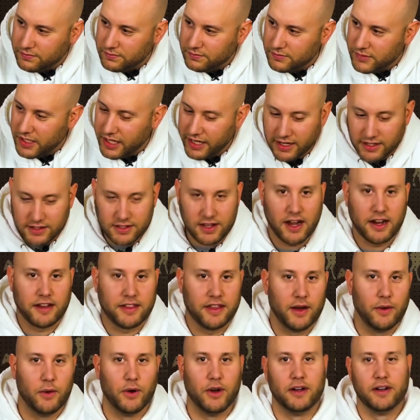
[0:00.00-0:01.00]
He doesn't like
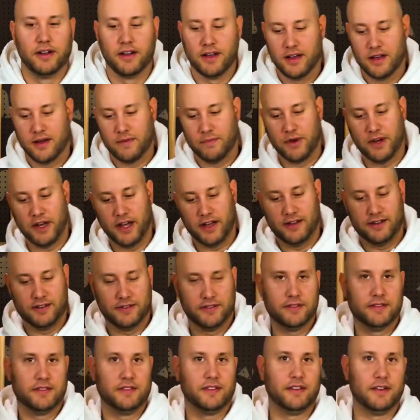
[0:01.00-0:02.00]
that one, but
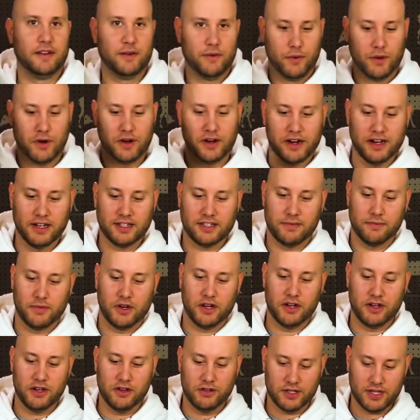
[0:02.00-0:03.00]
we're gonna get some
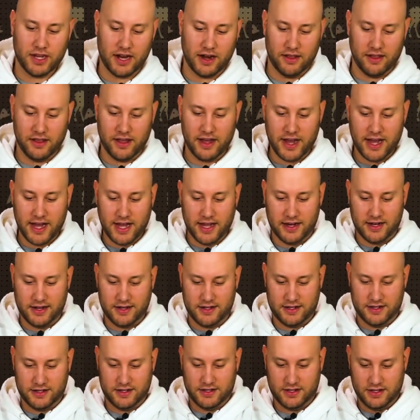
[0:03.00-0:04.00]
good use out of that.
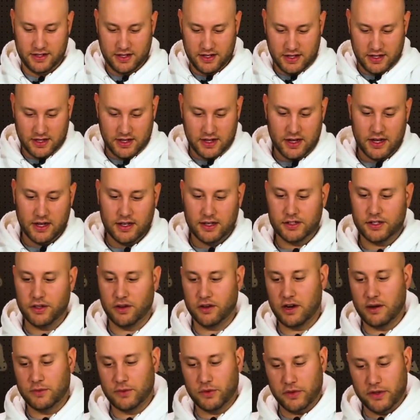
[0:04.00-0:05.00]
So it
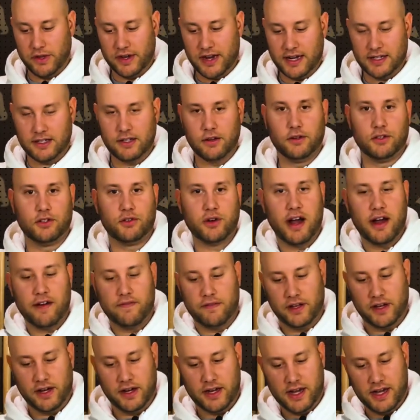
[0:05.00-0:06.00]
comes with a nice little
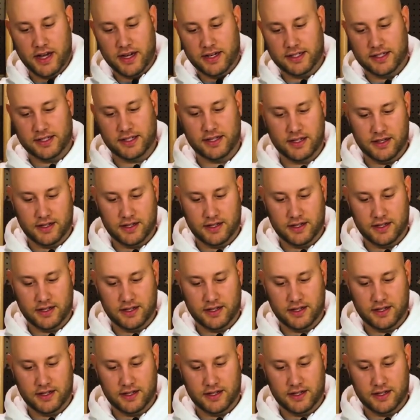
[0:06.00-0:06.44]
traveling case.